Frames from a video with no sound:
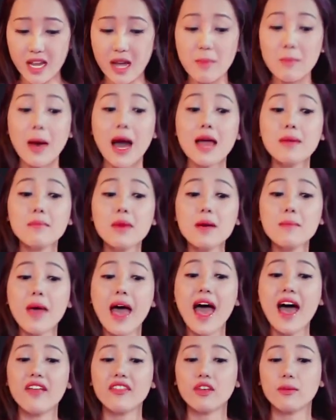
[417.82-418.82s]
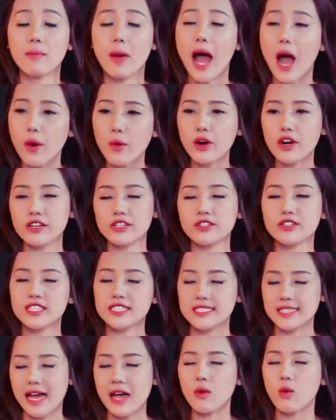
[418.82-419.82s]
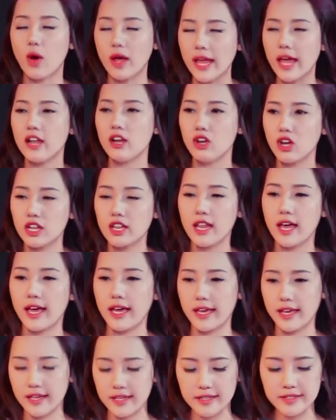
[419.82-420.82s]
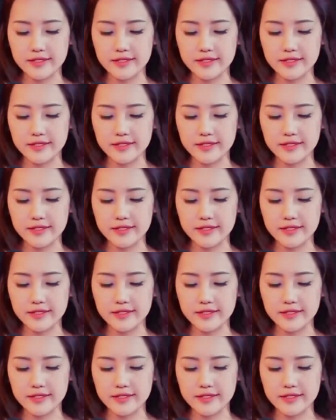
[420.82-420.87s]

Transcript: My mom had the power to decide what I look like.